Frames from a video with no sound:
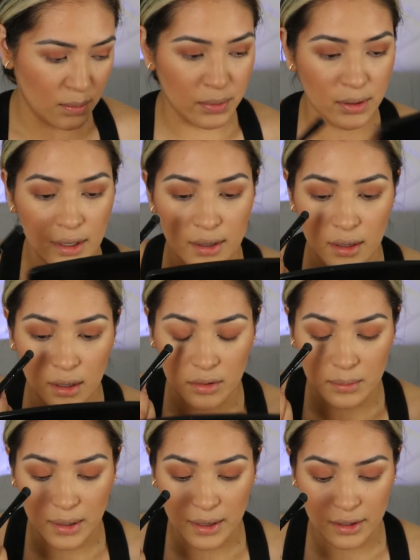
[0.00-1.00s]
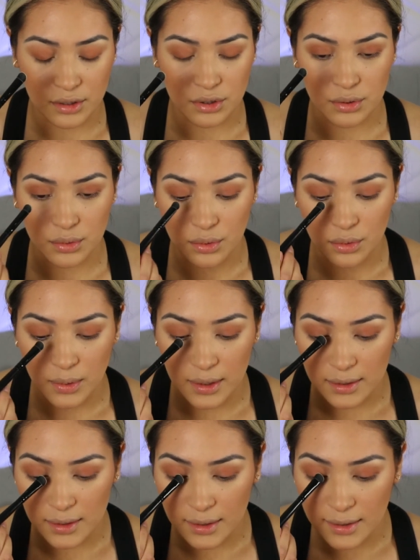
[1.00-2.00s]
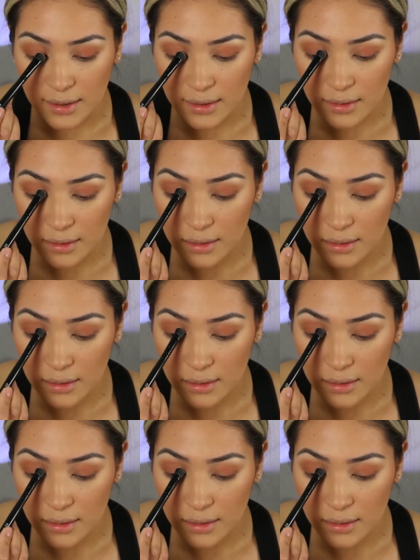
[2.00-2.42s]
apply that on my actual lid.